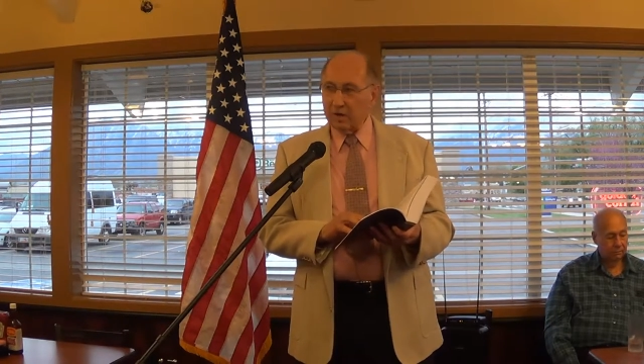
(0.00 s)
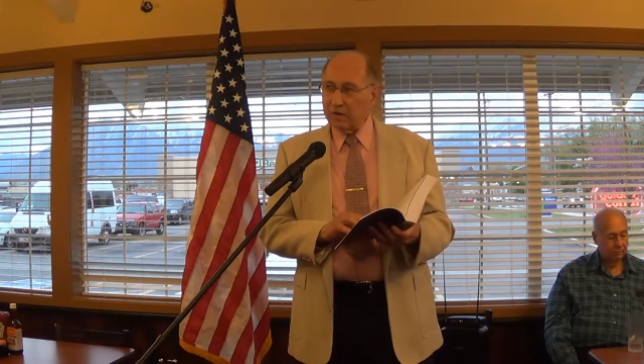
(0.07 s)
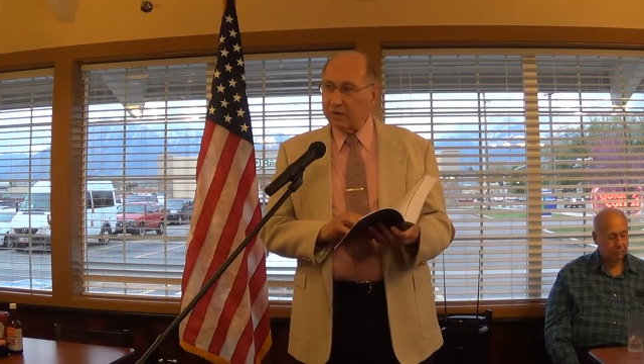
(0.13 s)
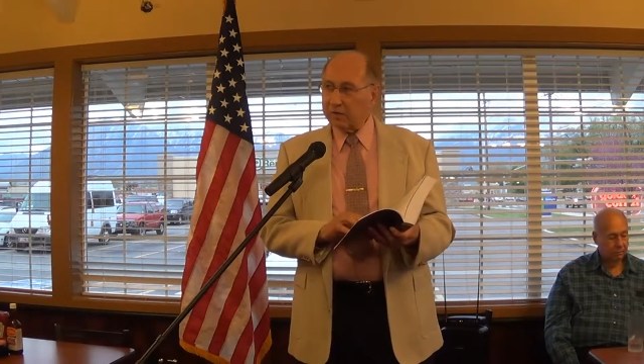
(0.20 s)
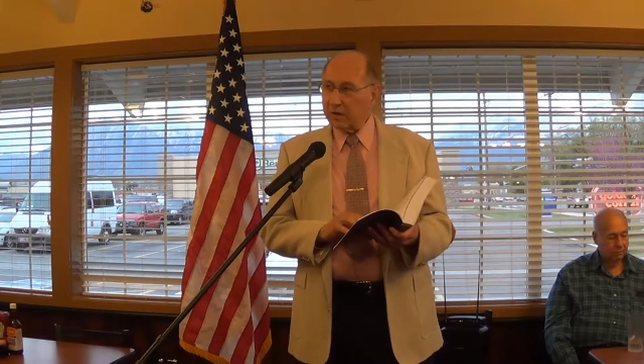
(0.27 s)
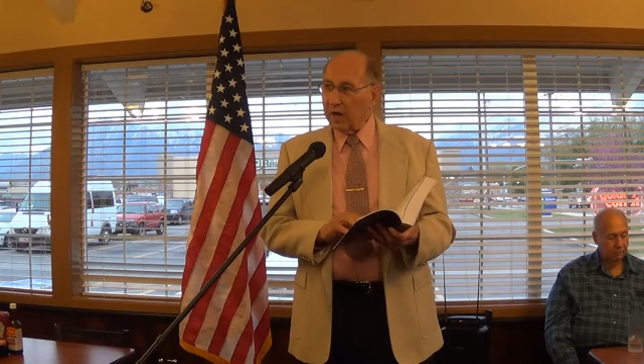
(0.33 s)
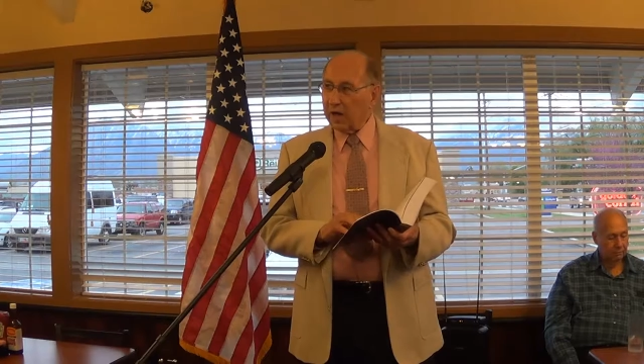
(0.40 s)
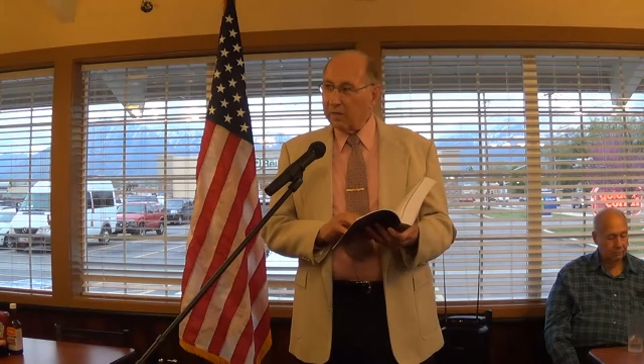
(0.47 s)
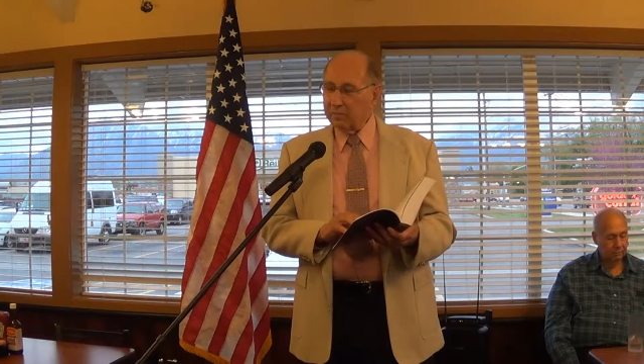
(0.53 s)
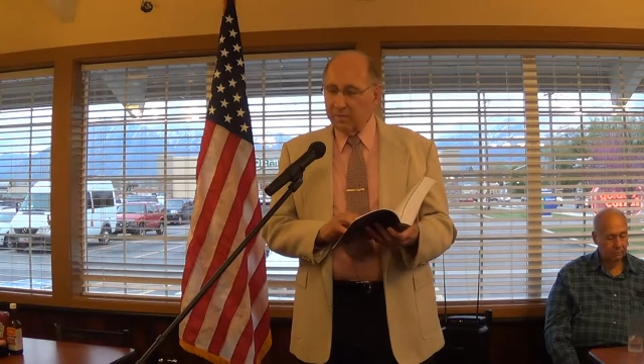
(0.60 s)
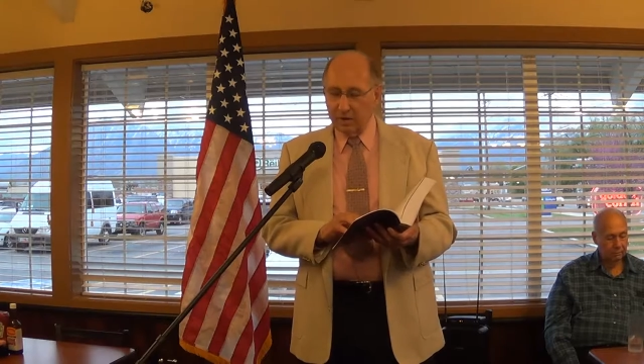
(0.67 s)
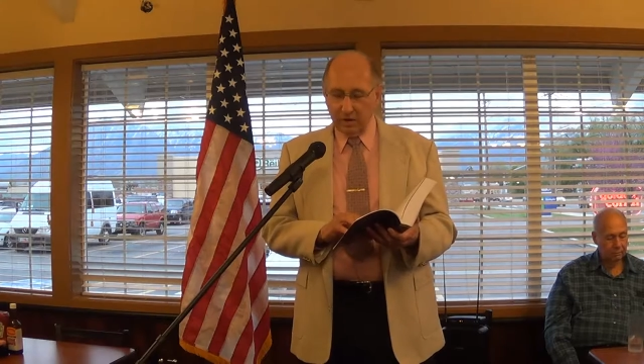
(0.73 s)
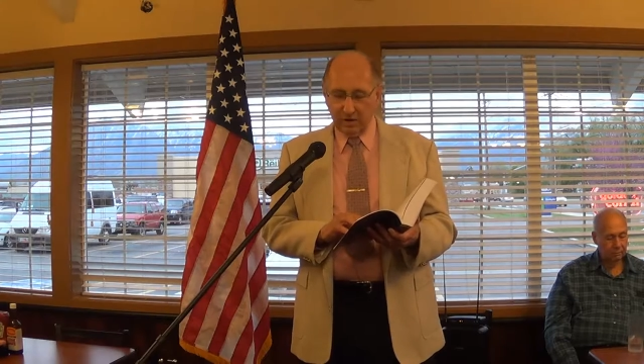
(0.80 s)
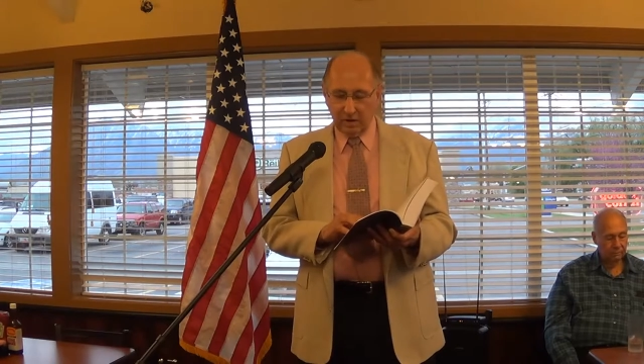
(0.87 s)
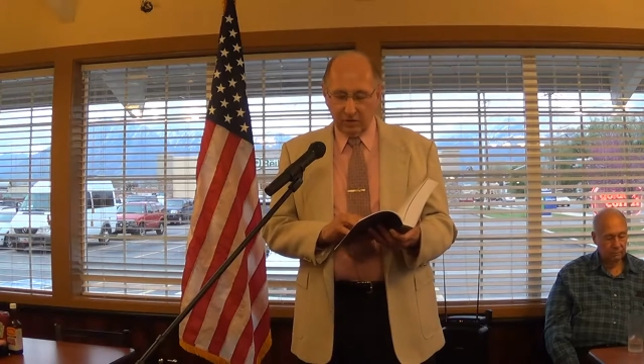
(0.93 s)
described
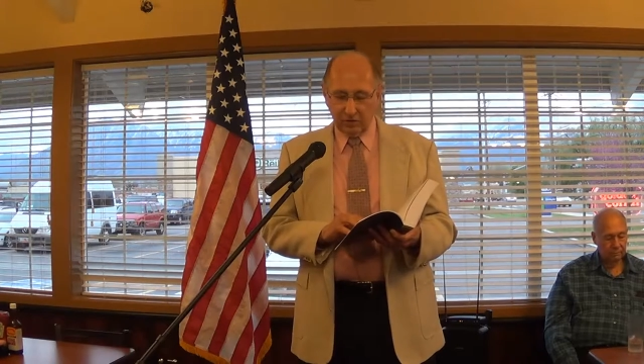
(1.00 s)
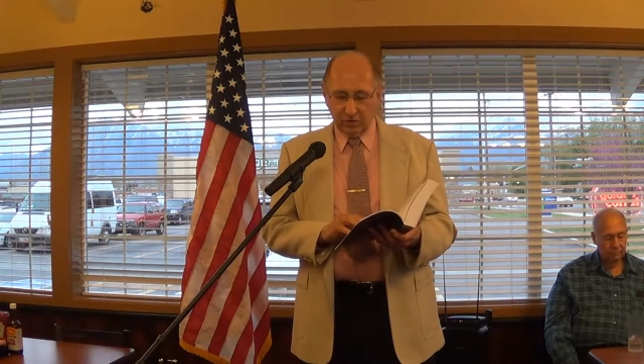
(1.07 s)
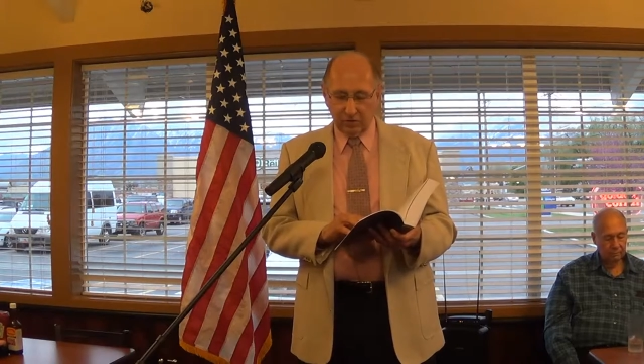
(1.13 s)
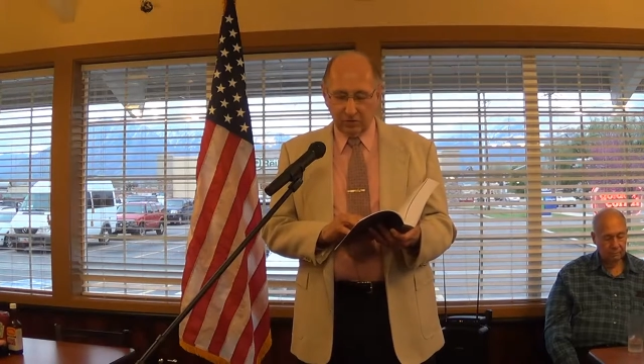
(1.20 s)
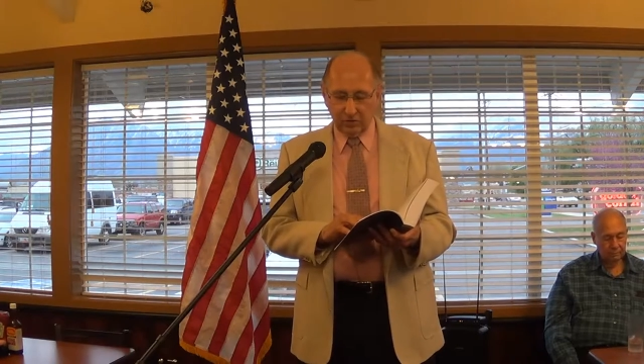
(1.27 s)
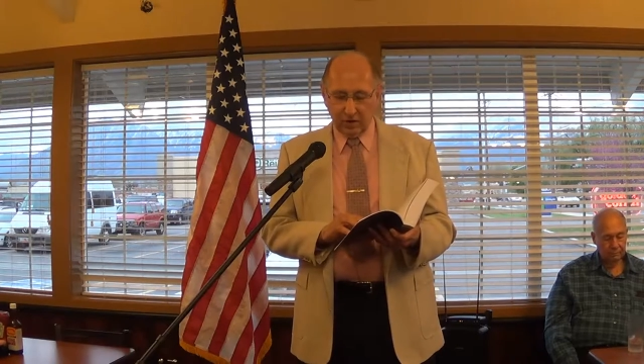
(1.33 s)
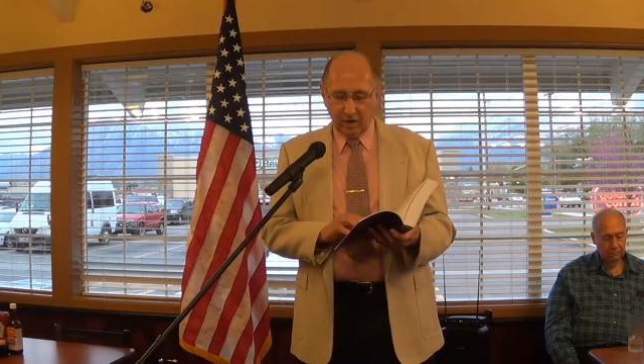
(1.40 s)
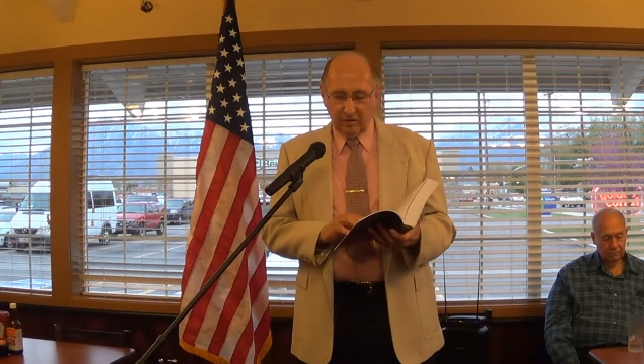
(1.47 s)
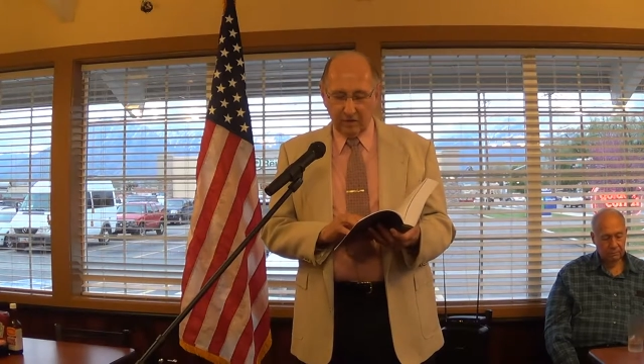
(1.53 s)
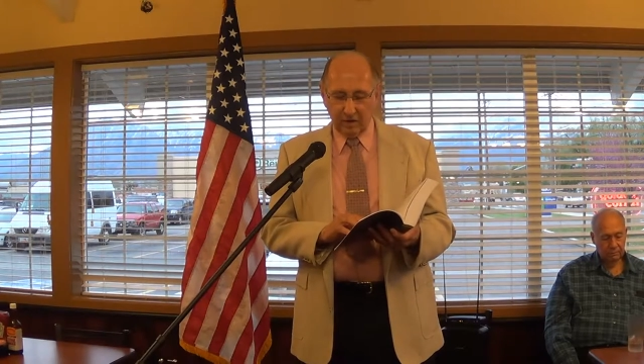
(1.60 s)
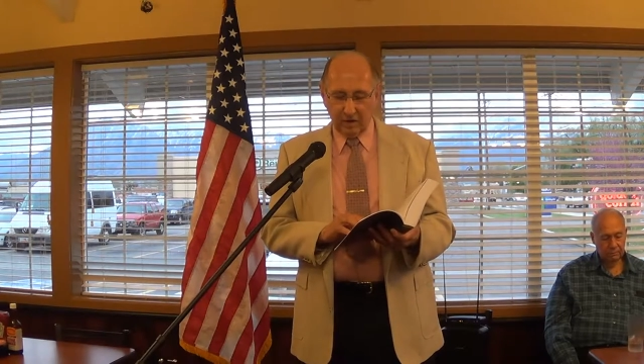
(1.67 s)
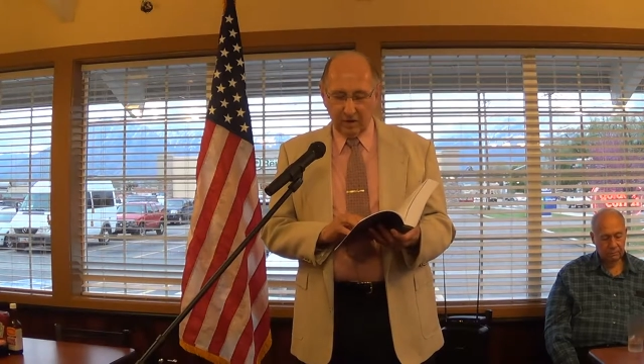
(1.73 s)
buildings as softly